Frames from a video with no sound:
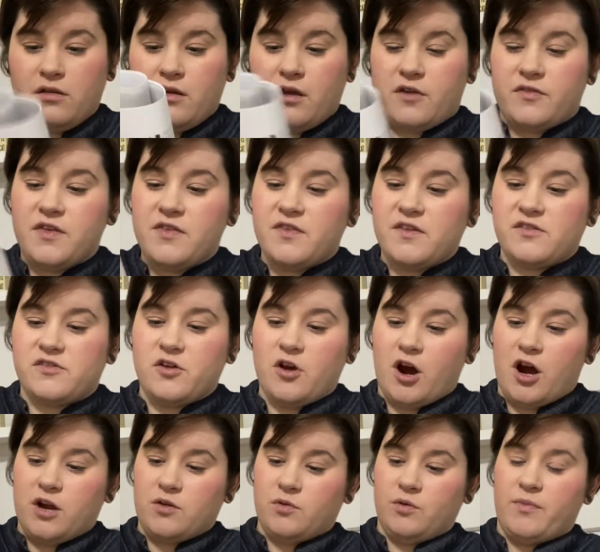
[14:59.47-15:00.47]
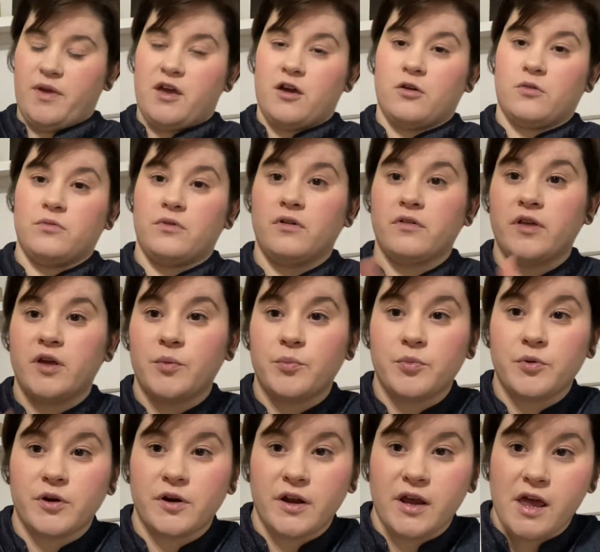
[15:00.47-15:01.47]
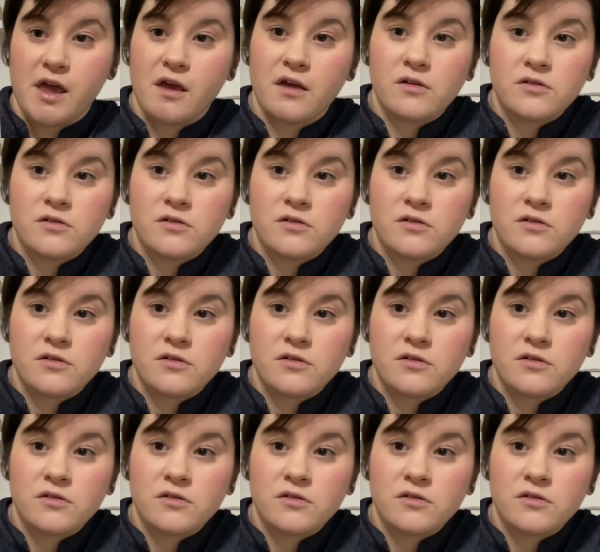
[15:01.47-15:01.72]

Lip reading: think this yarn will make a really pretty